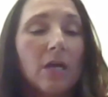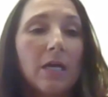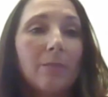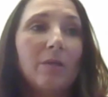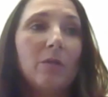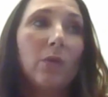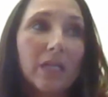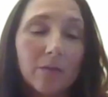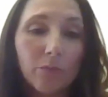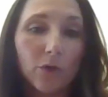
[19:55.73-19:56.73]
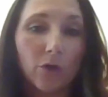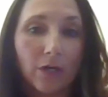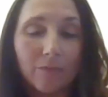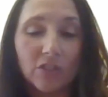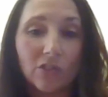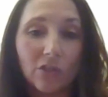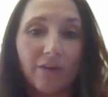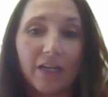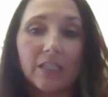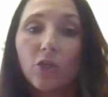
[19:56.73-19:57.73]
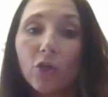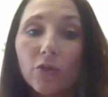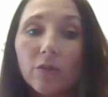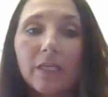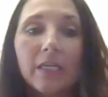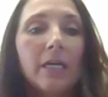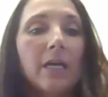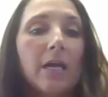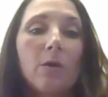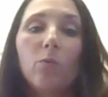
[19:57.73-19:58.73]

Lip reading: I mean, we can program the survey internally,